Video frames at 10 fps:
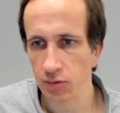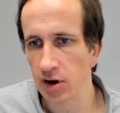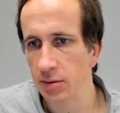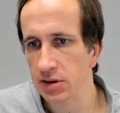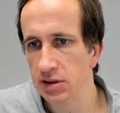
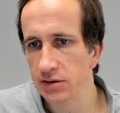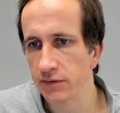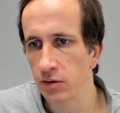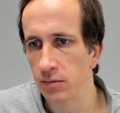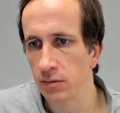parameters
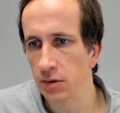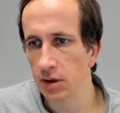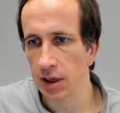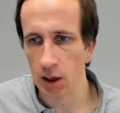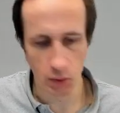from
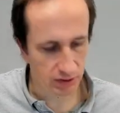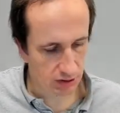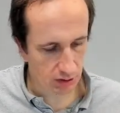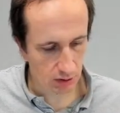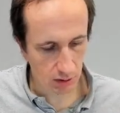our
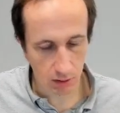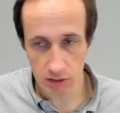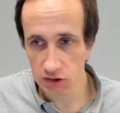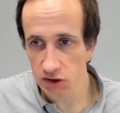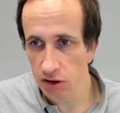
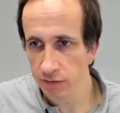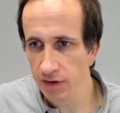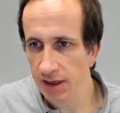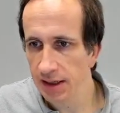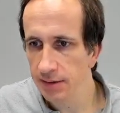server
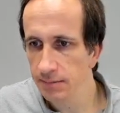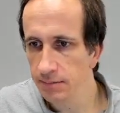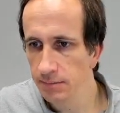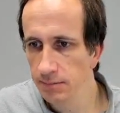again.